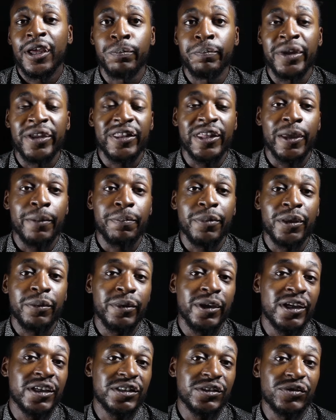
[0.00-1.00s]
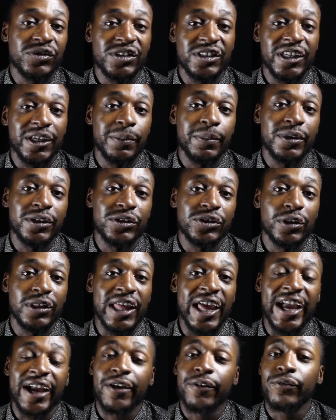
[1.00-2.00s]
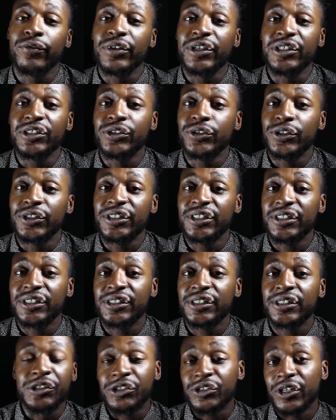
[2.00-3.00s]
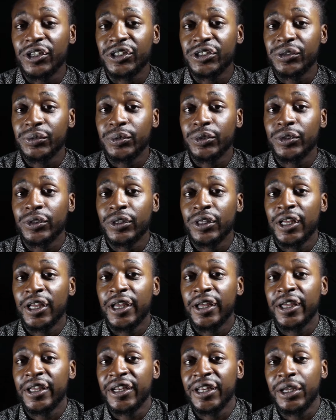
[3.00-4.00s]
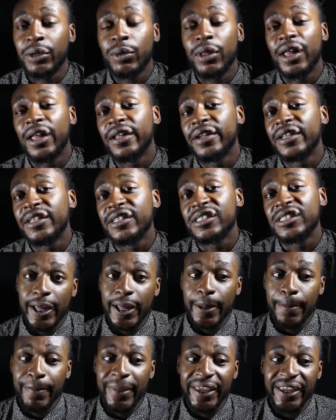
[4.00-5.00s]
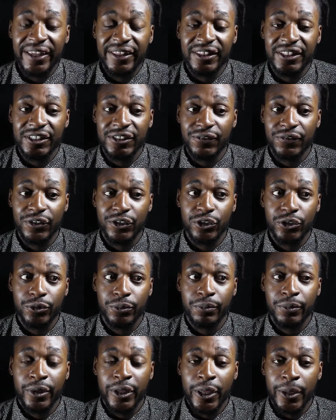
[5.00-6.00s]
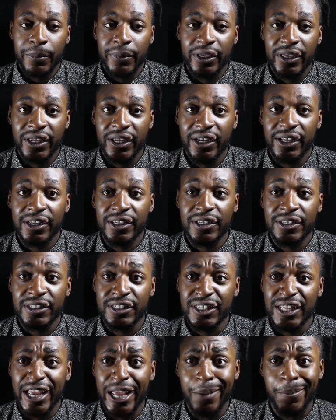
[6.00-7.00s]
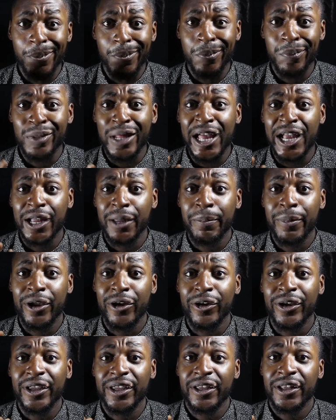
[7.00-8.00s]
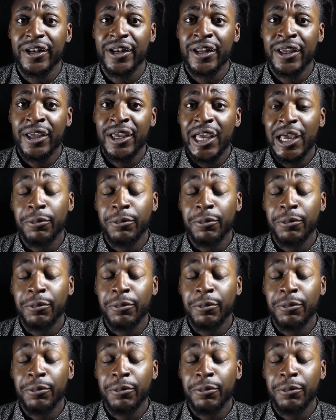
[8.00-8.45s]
May that be because of stigmas, lack of resources, structural uh, inequalities. I'm making this film because I'm a black American.